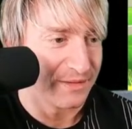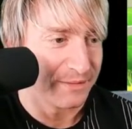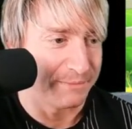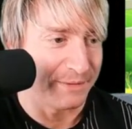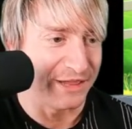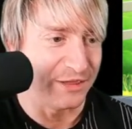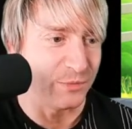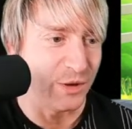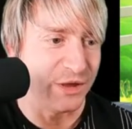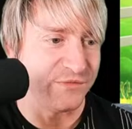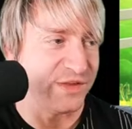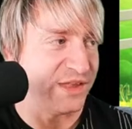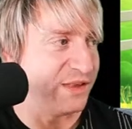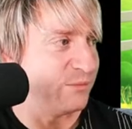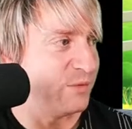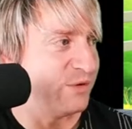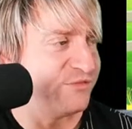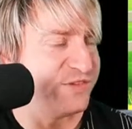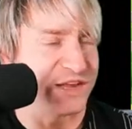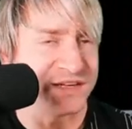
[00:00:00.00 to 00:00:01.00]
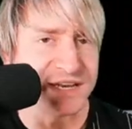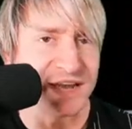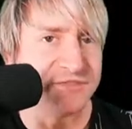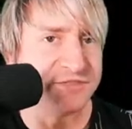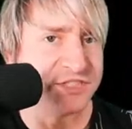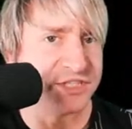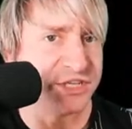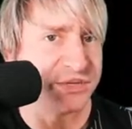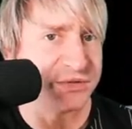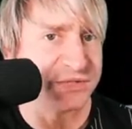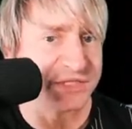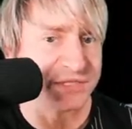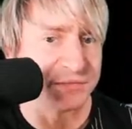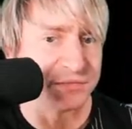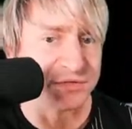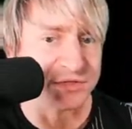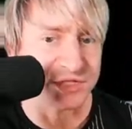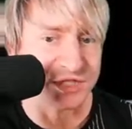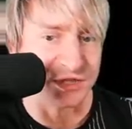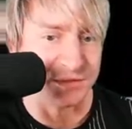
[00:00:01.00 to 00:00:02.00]
By the way, we've yet to have two
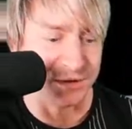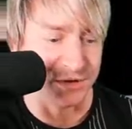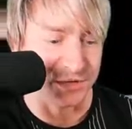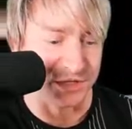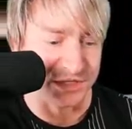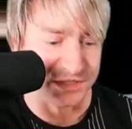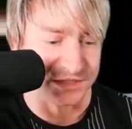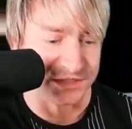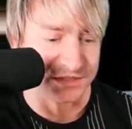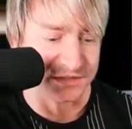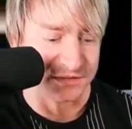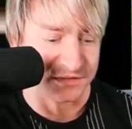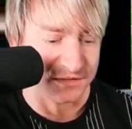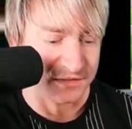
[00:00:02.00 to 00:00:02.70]
symbols to the bonus.